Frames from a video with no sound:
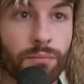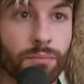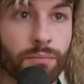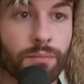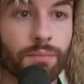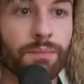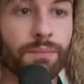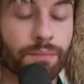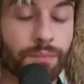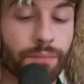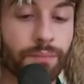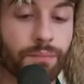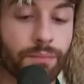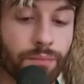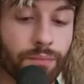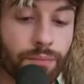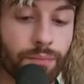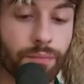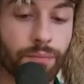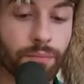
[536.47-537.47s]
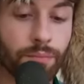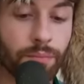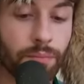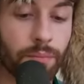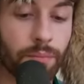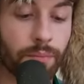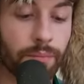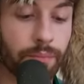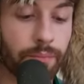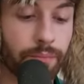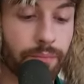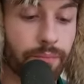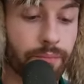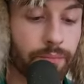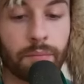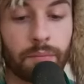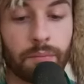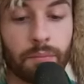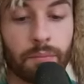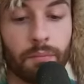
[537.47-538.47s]

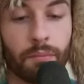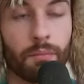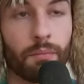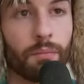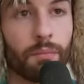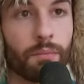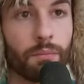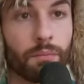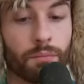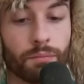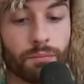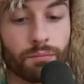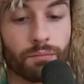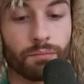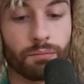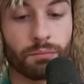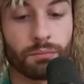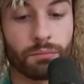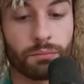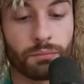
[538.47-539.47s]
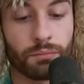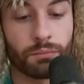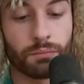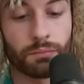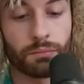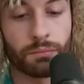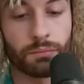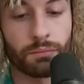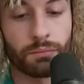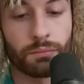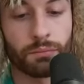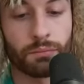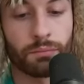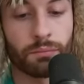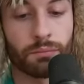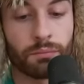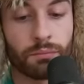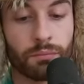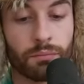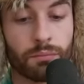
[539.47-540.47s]

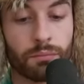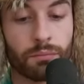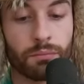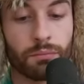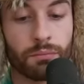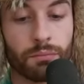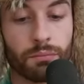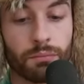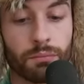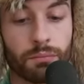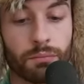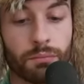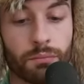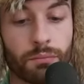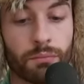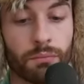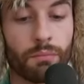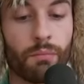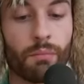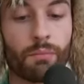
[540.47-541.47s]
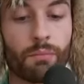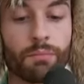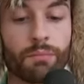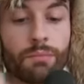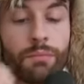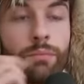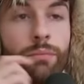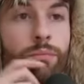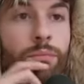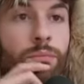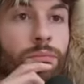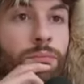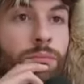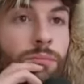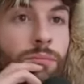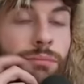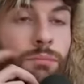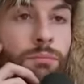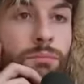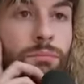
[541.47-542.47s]

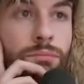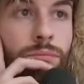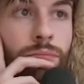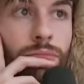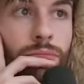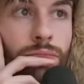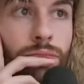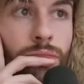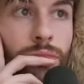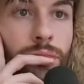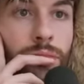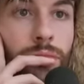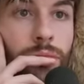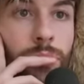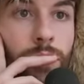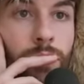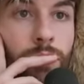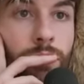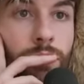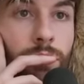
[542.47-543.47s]
[no speech]